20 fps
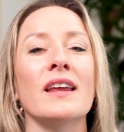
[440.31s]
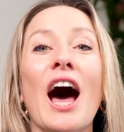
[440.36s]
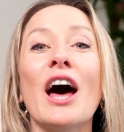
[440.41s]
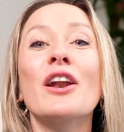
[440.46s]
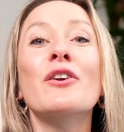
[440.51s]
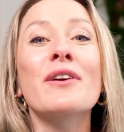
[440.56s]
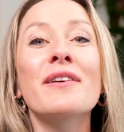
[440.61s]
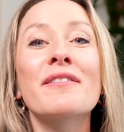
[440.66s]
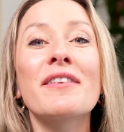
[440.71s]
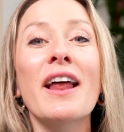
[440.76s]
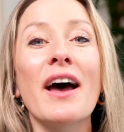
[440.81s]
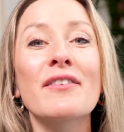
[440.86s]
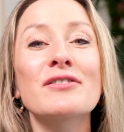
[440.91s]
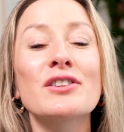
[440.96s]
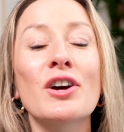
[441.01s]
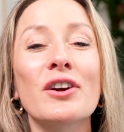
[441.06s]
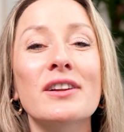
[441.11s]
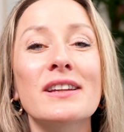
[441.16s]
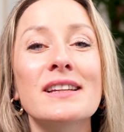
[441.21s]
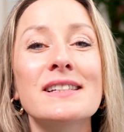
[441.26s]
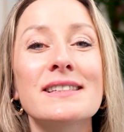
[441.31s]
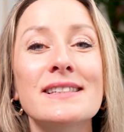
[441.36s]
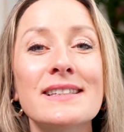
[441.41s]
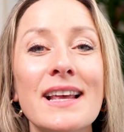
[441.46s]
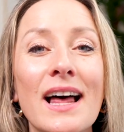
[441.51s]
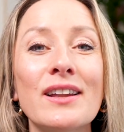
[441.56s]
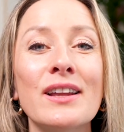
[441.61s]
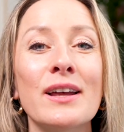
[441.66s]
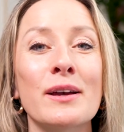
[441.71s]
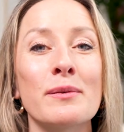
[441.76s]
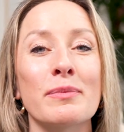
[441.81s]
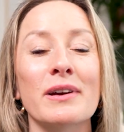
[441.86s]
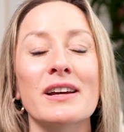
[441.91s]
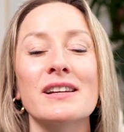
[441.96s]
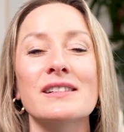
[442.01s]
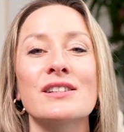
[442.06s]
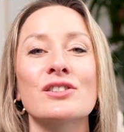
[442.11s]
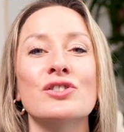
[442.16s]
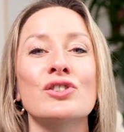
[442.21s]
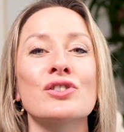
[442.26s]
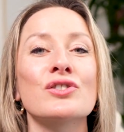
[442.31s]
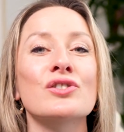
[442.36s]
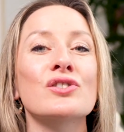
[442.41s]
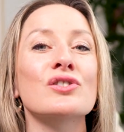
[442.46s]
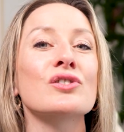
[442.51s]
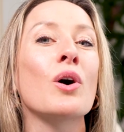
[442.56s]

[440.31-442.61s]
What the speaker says: I don't even have to hardly sell it, because it's just